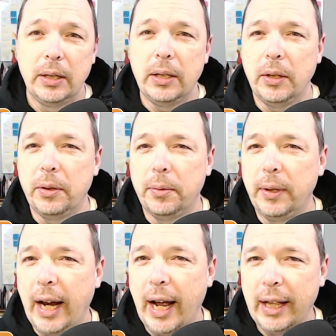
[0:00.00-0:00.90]
The, the
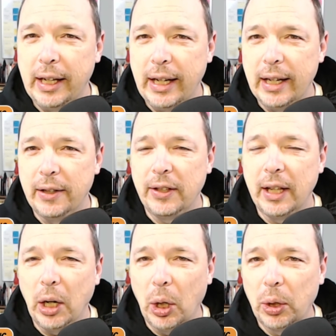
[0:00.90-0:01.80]
reality
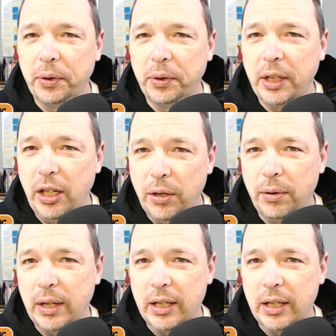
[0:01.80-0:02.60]
is that only you